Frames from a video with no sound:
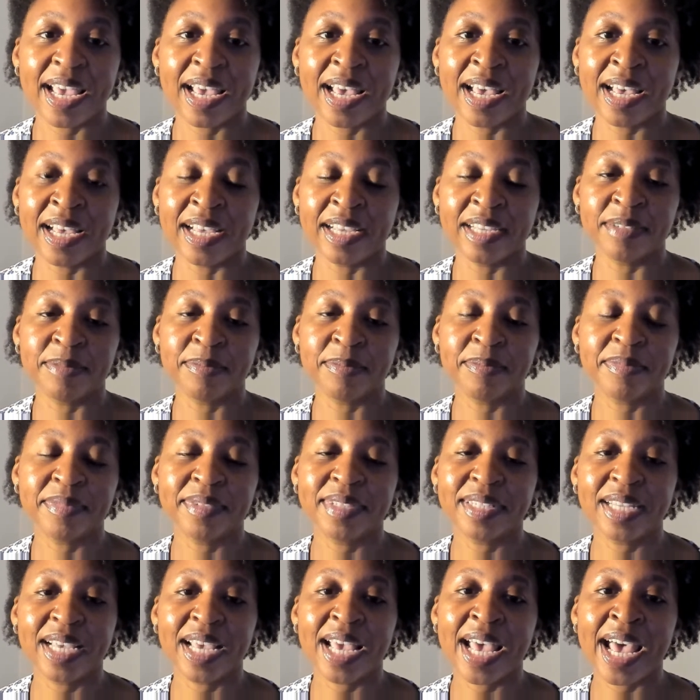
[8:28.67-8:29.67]

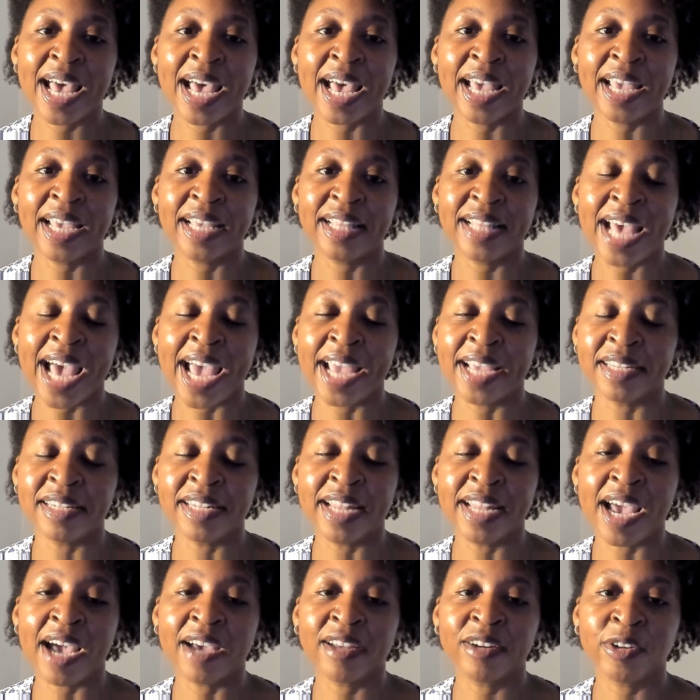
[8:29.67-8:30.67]
I had
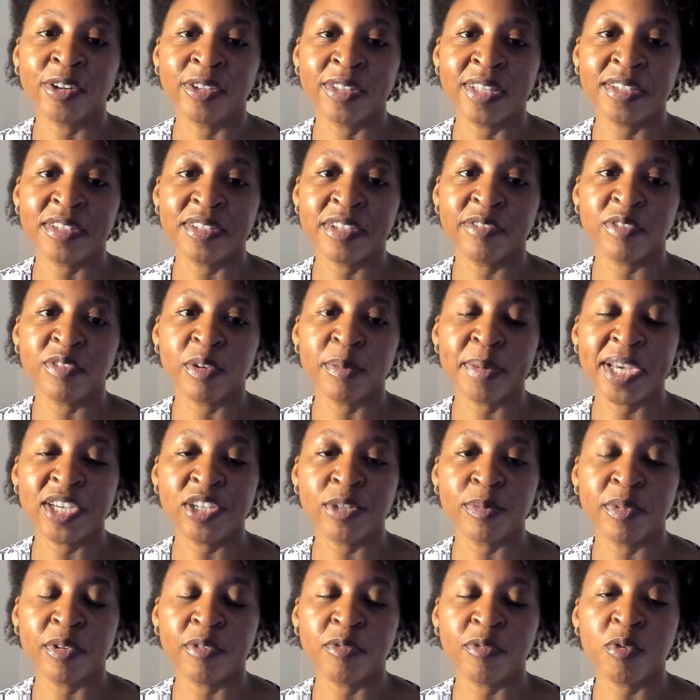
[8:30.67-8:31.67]
not heard this
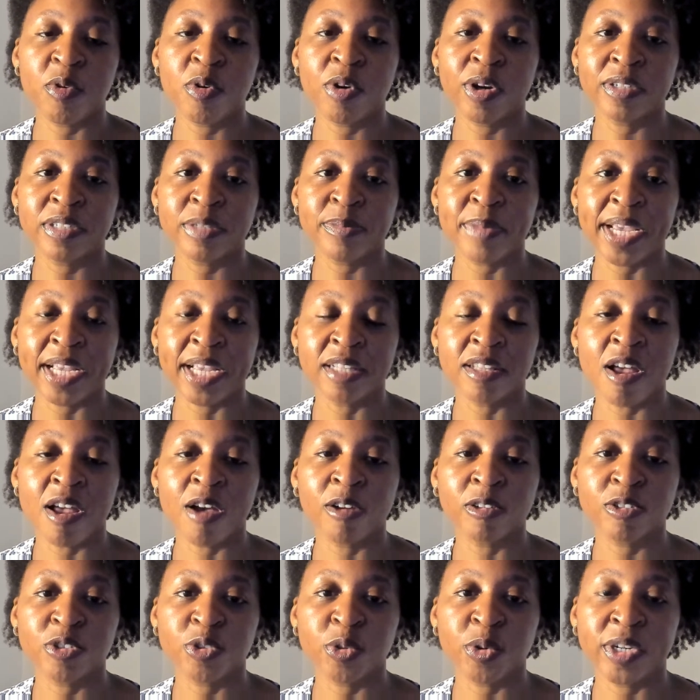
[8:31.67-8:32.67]
information before. To make a
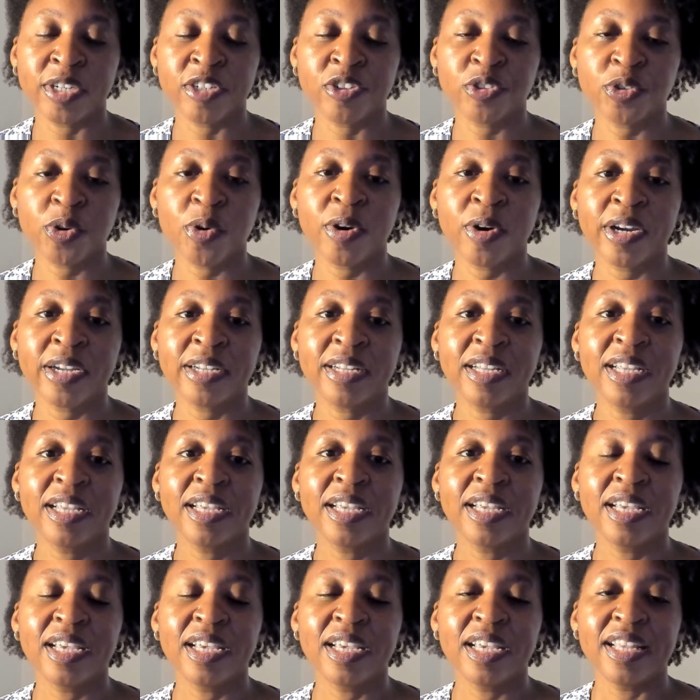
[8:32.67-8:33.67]
long story short,
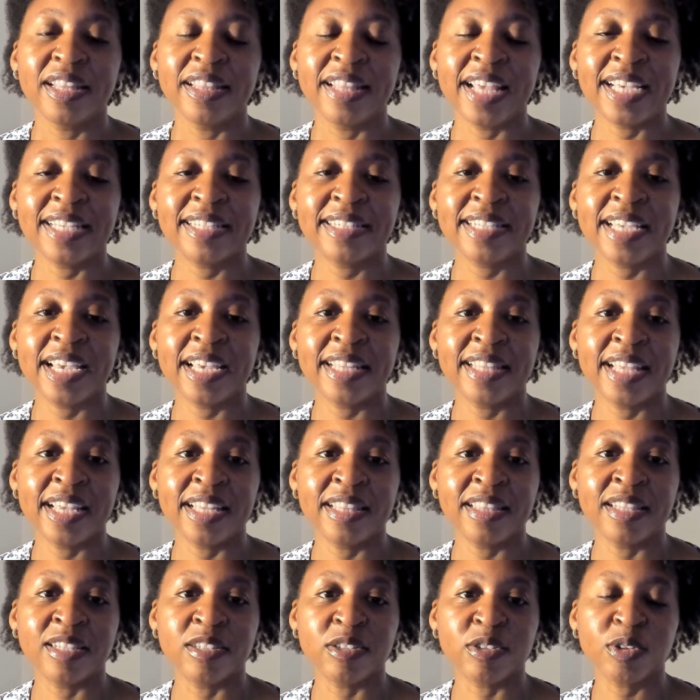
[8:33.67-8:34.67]
they said
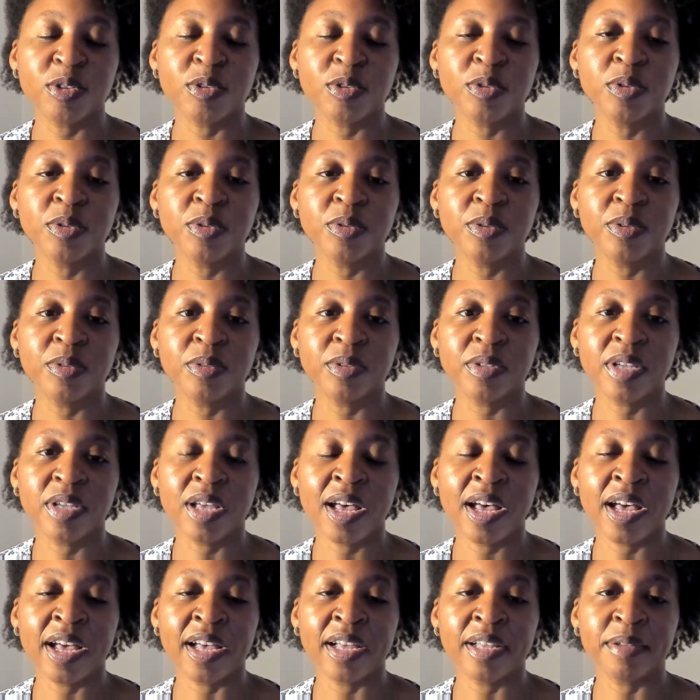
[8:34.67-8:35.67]
that the school,
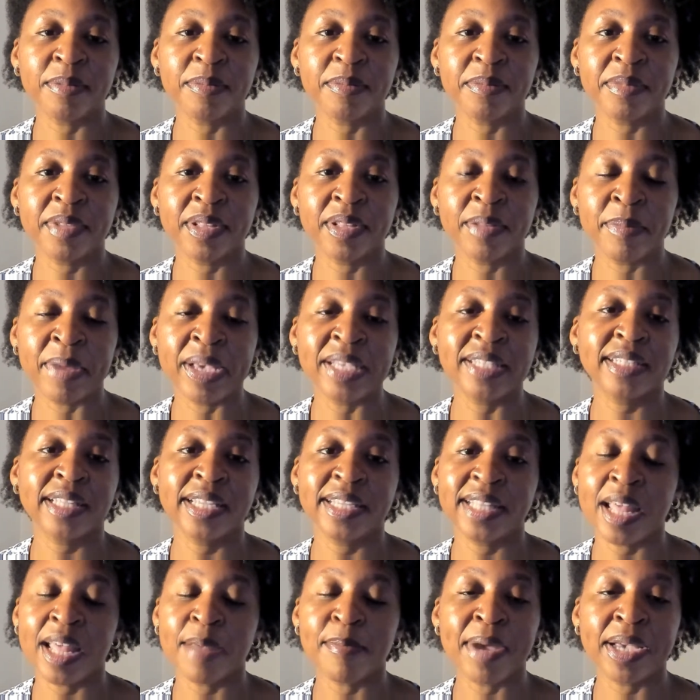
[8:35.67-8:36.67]

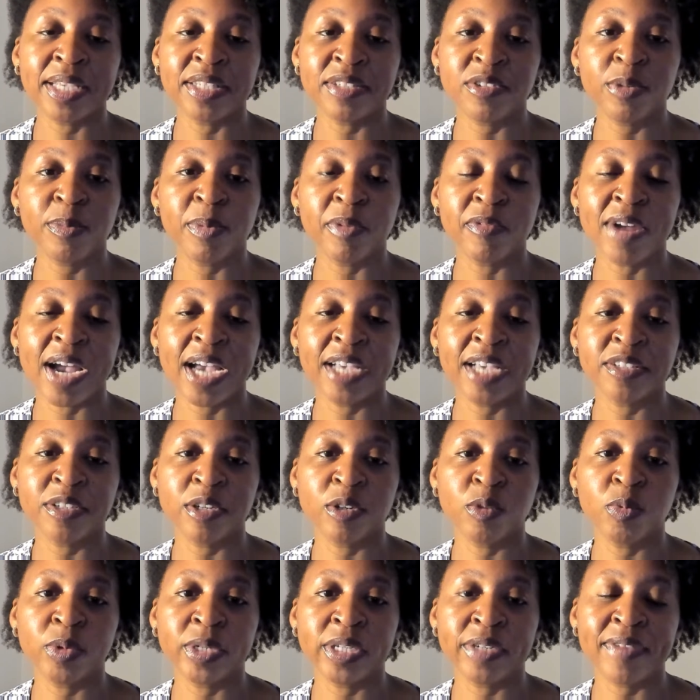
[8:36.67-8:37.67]
basically that my
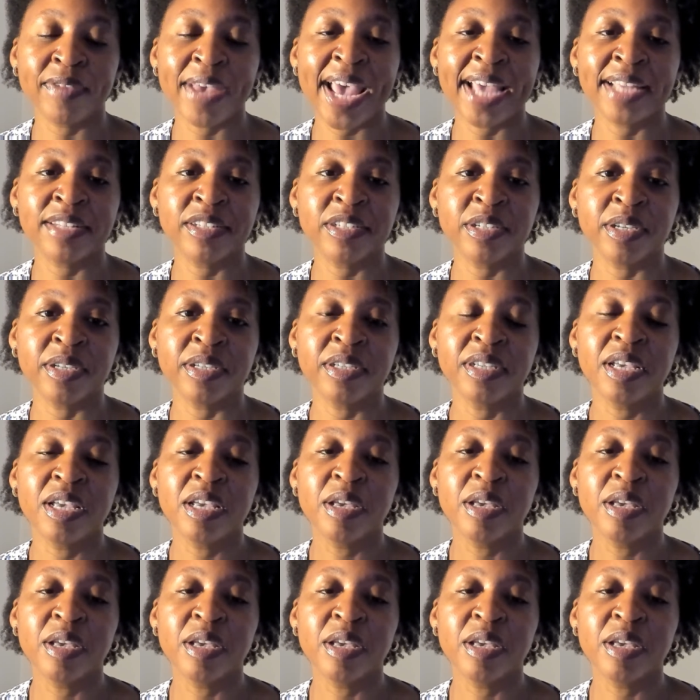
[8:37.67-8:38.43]
supervisor would have had to